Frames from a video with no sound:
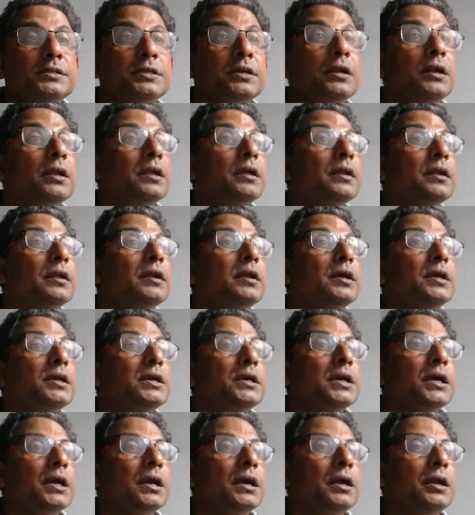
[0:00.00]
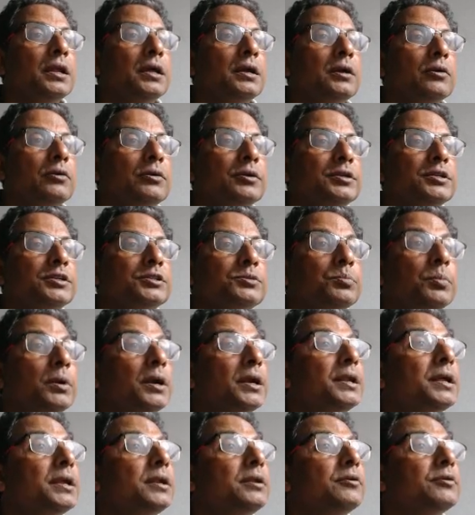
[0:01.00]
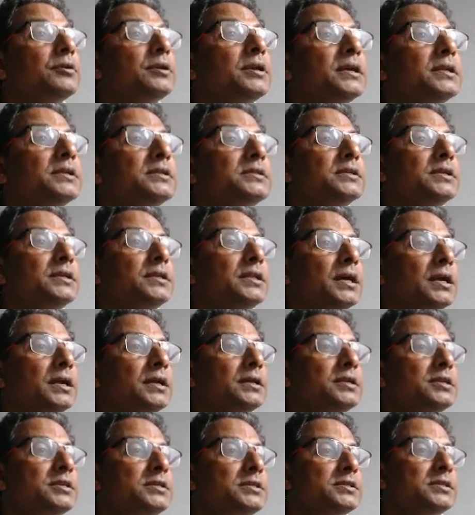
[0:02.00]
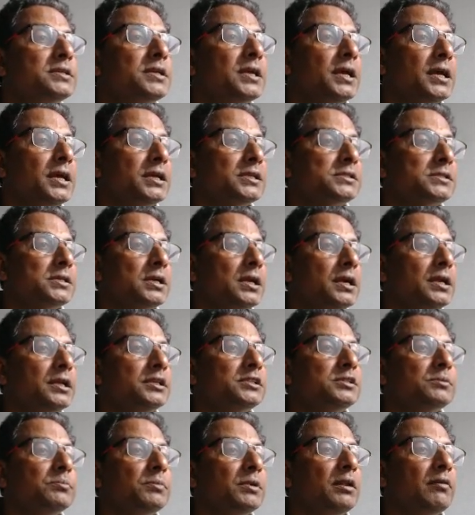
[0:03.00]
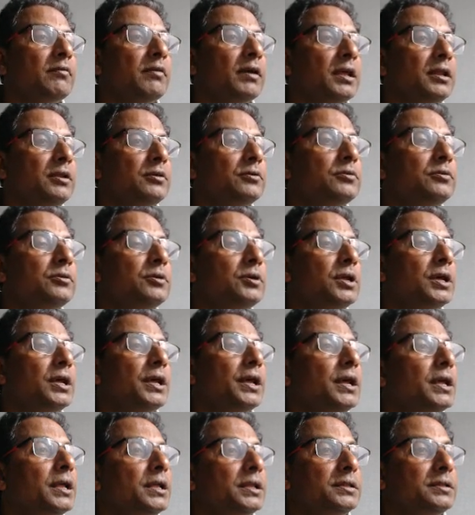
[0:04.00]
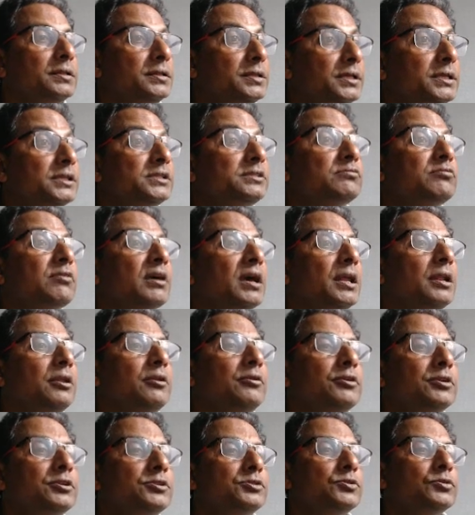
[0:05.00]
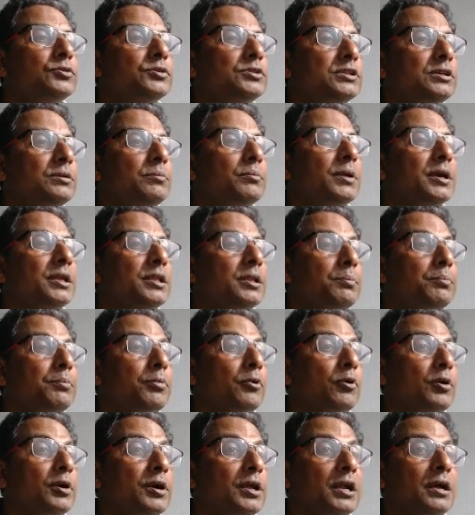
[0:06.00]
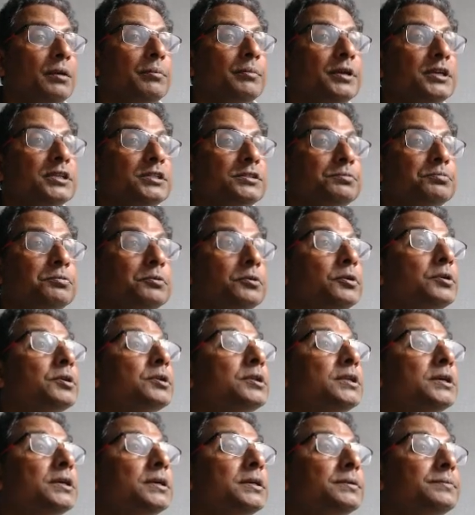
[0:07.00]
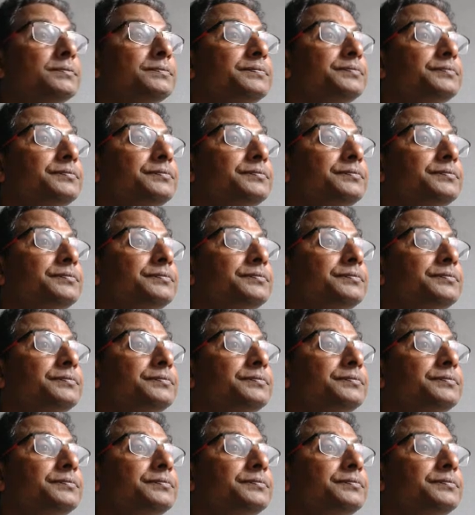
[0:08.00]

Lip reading: color. Click on this button, you can see that. This is a hexadecimal value. This value is using by the programmers for the